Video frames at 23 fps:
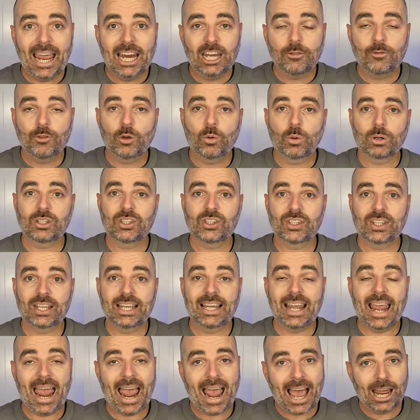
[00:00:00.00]
And if you want to
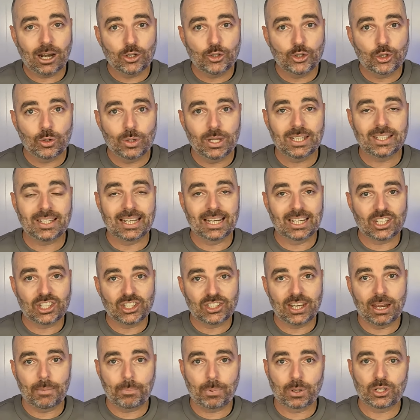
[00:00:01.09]
see how to do this in a
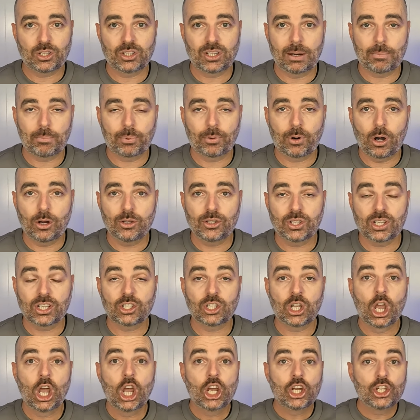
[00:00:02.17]
step-by-step
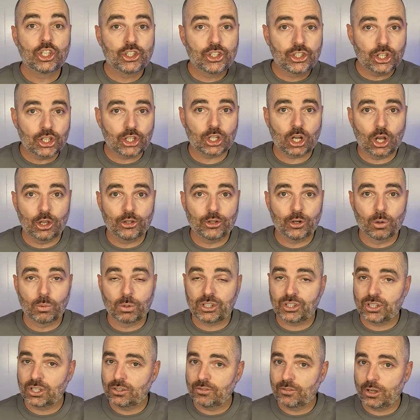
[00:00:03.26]
process, just go through and
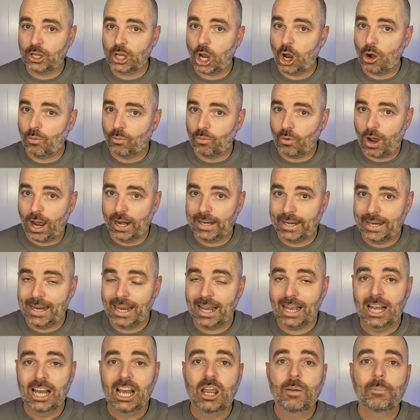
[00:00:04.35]
watch this video right
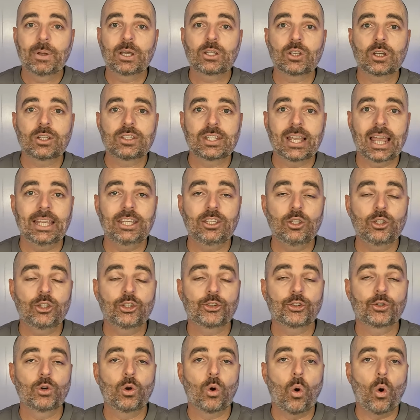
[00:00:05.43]
here, because I take you
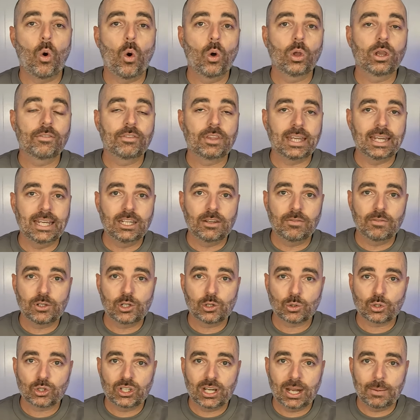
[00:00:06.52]
through all of the
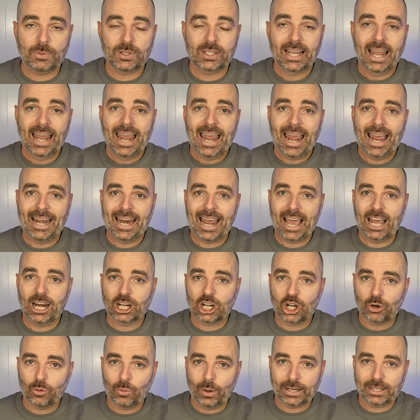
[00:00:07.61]
individual steps and how
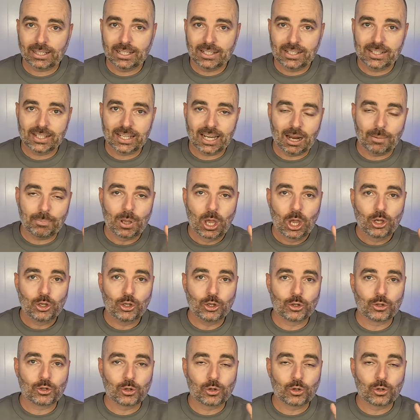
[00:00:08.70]
to correctly set up your